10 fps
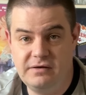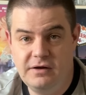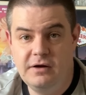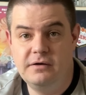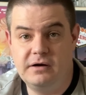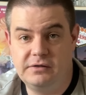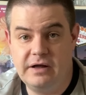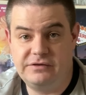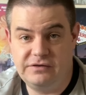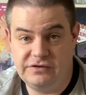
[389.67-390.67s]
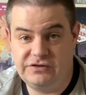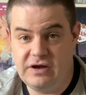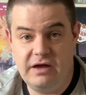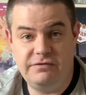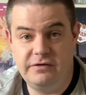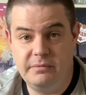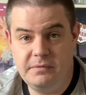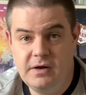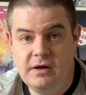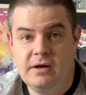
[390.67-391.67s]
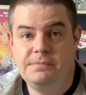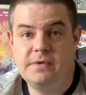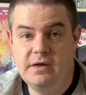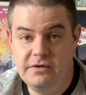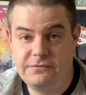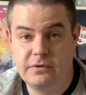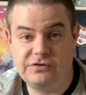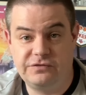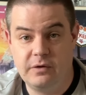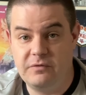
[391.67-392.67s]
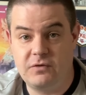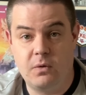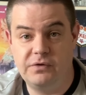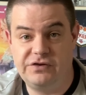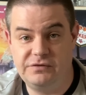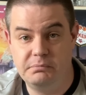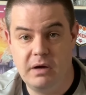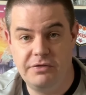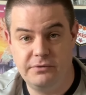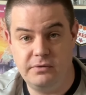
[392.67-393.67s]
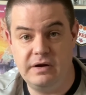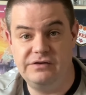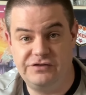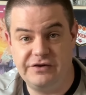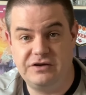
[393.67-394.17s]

that neglected to save him in the first film, of course, his mother is the